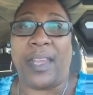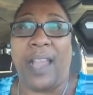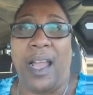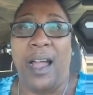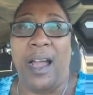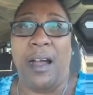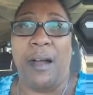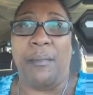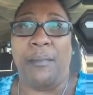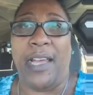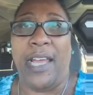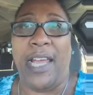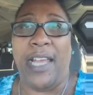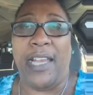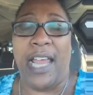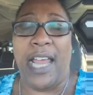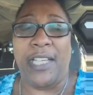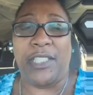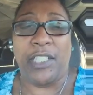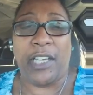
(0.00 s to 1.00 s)

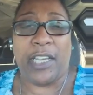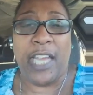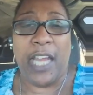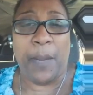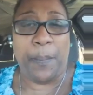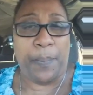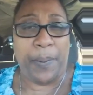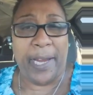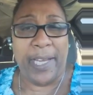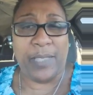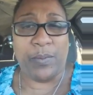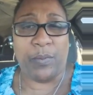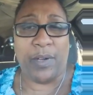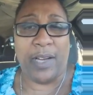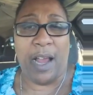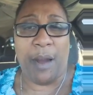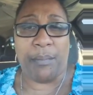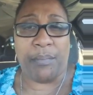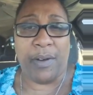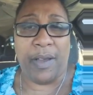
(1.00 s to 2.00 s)
and to keep peace with
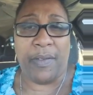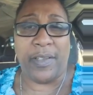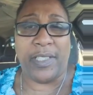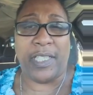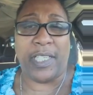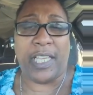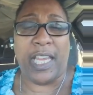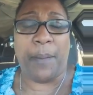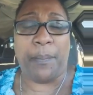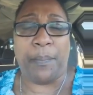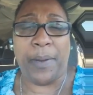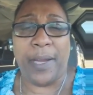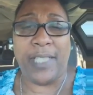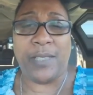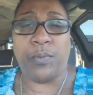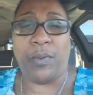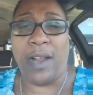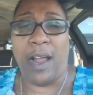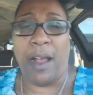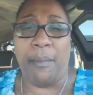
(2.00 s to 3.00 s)
our brothers, to keep
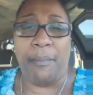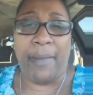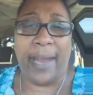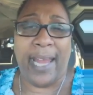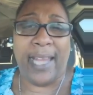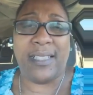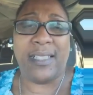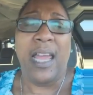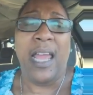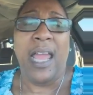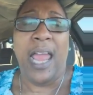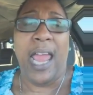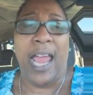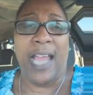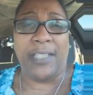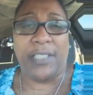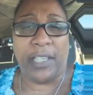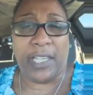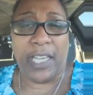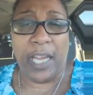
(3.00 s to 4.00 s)
peace with our mates,
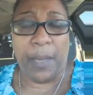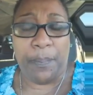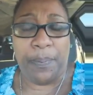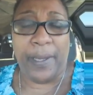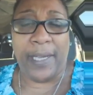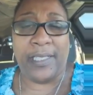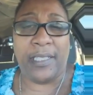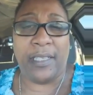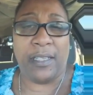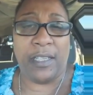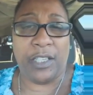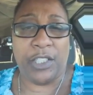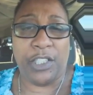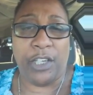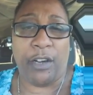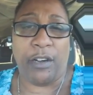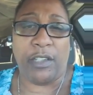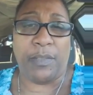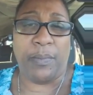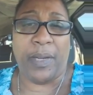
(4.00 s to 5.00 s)
and to keep peace in the
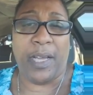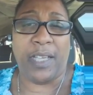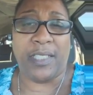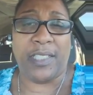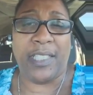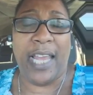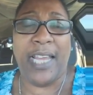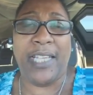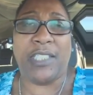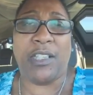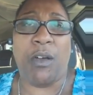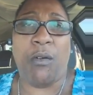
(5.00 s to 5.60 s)
church, because things